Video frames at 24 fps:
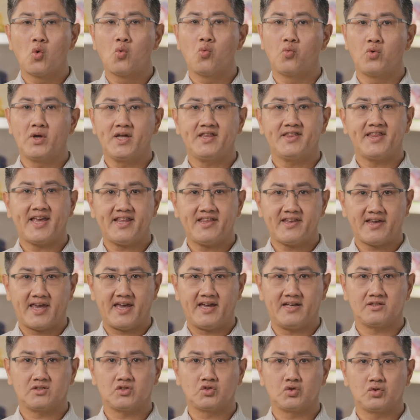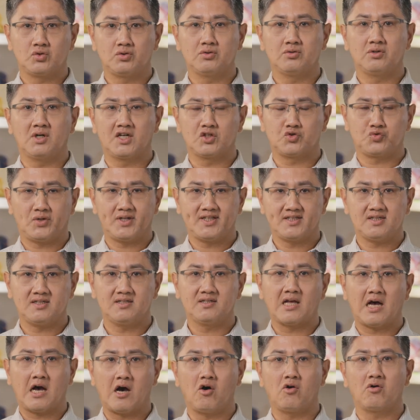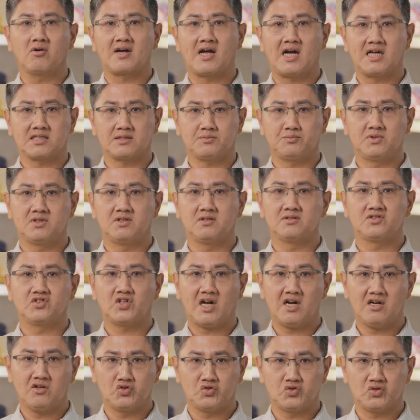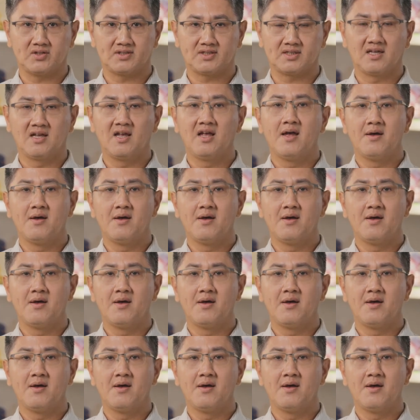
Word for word: We dedicate to addressing our customer challenges